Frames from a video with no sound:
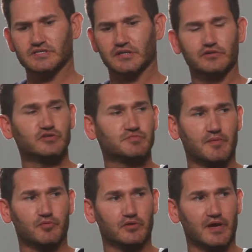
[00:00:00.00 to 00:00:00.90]
selling
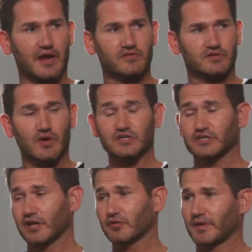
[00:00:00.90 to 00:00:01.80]
newspaper advertising. Well, actually,
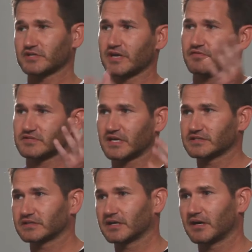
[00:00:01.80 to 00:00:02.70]
Yellow Page
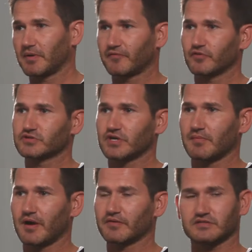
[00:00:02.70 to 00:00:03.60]
advertising on my first job
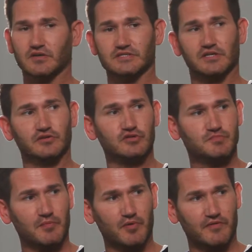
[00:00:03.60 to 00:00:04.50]
out. Then started selling
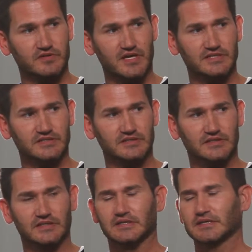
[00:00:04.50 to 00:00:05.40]
newspaper advertising
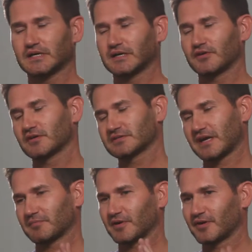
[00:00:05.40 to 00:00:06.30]
uh, a long
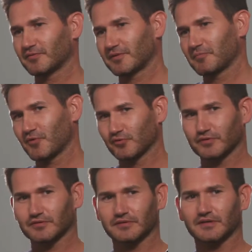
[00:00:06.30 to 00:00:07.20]
time ago. I'm
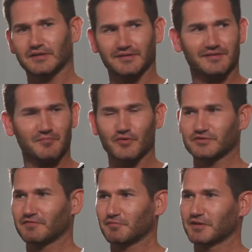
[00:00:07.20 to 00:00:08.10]
older uh, than most
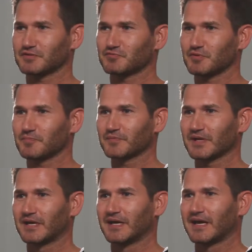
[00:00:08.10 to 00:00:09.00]
everybody in this room,
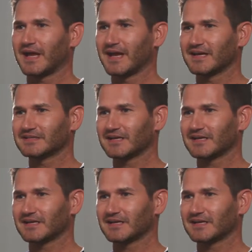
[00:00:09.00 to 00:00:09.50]
and